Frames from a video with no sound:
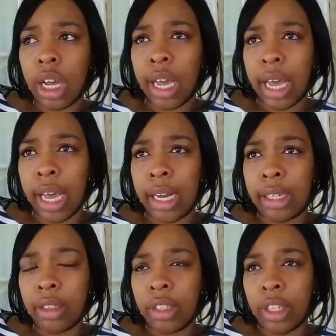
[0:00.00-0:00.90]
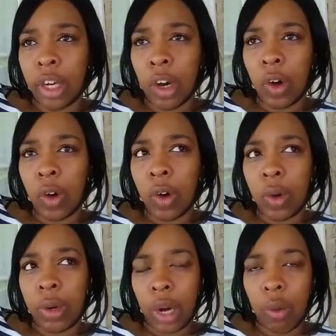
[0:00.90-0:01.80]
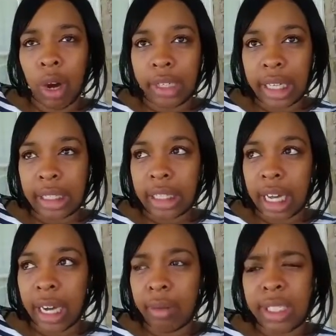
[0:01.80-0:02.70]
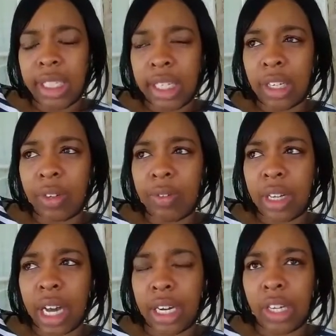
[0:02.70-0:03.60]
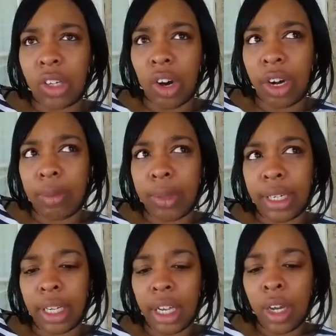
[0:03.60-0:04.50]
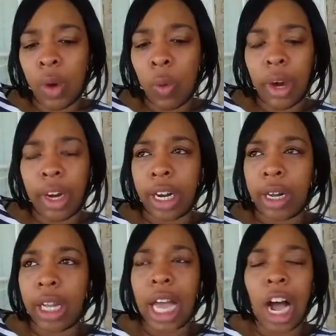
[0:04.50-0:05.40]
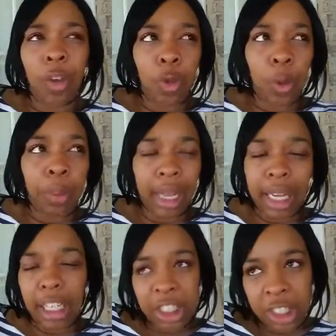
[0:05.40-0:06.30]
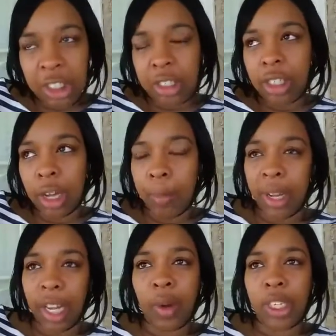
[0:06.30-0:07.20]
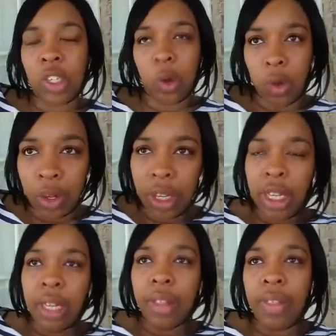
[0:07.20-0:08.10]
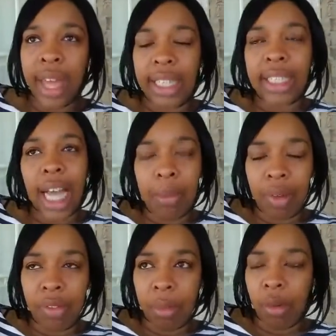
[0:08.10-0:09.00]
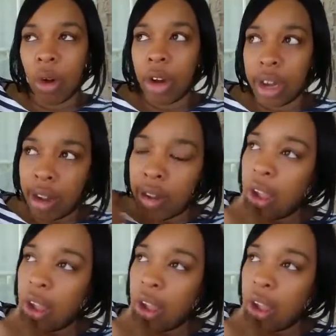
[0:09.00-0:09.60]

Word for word: and you know when I walked outside, it was still kind of dark, but where the clouds were pinkish in appearance. So that time of the morning.